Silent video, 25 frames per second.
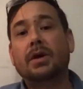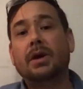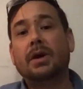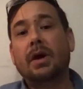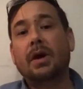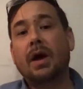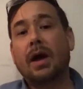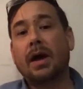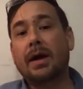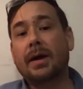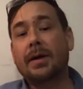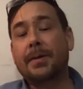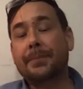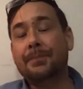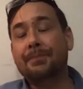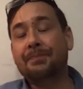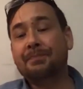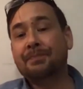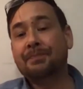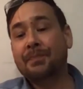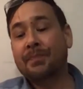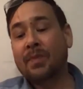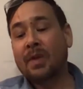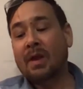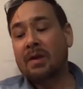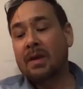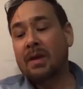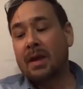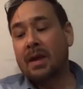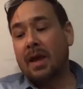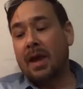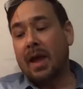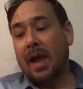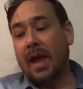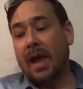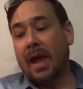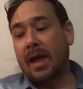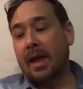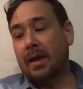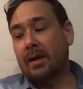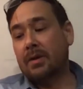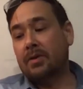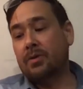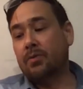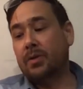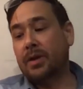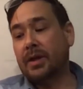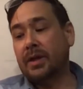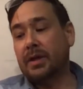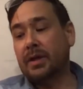And
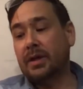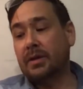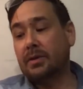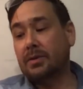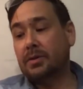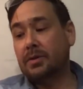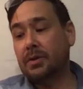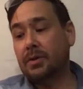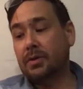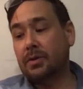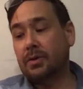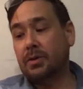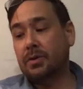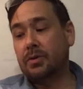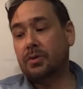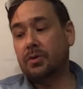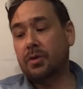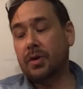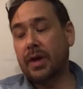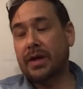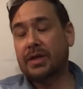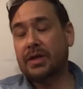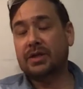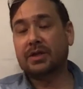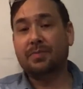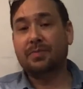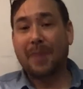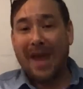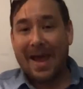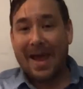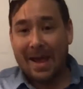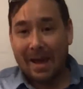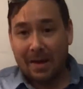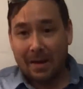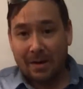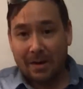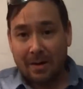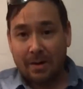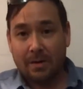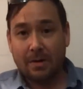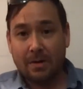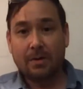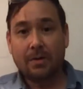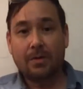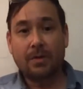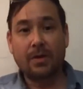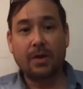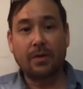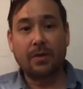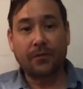we need to expand the
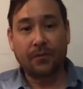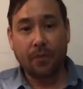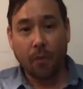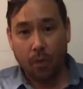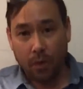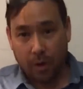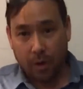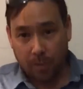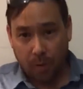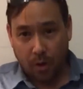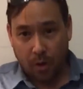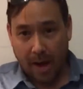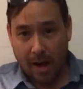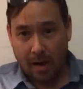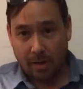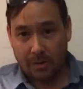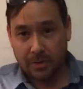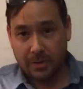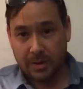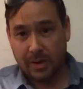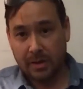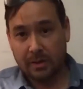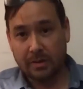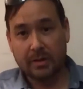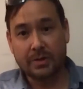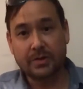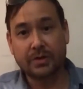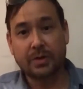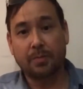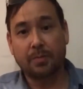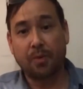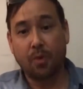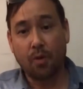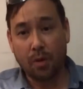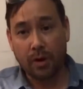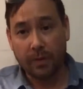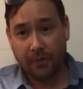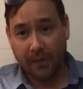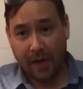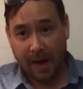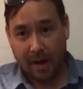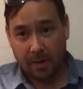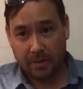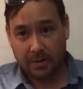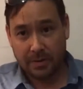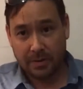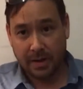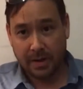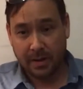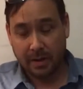affordable housing, the supportive
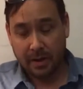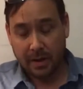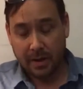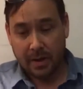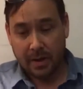housing,